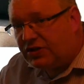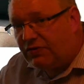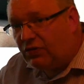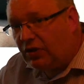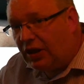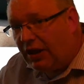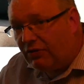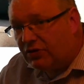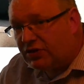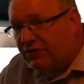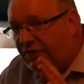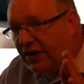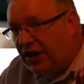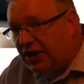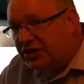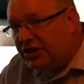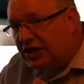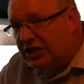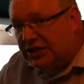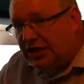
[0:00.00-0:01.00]
different levels of
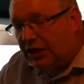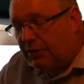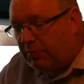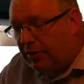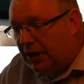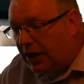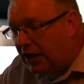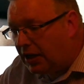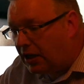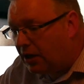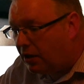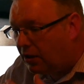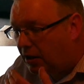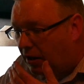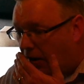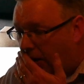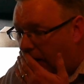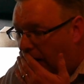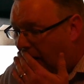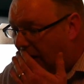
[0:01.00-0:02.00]
HDCP,
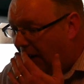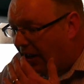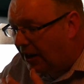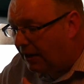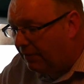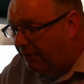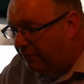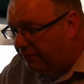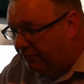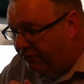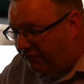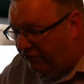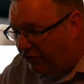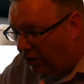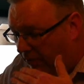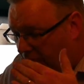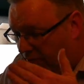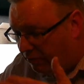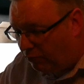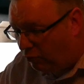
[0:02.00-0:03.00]

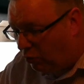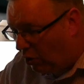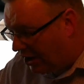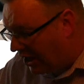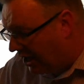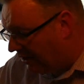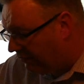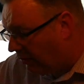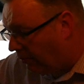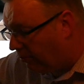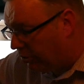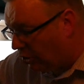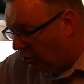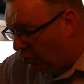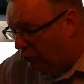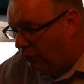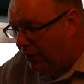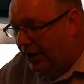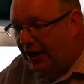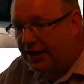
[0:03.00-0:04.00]
from what came on
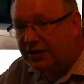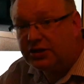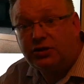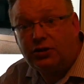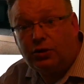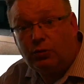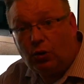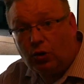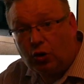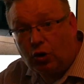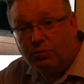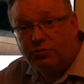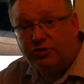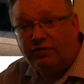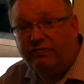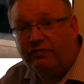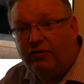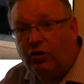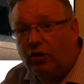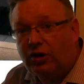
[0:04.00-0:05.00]
Blu-ray to what comes
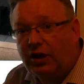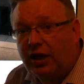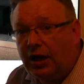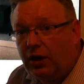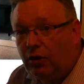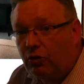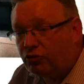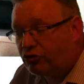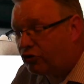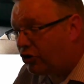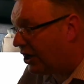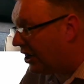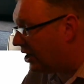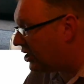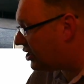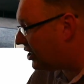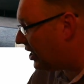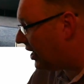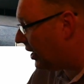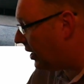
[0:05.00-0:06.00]
on 4K Ultra
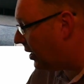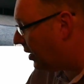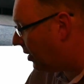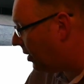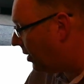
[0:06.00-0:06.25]
HD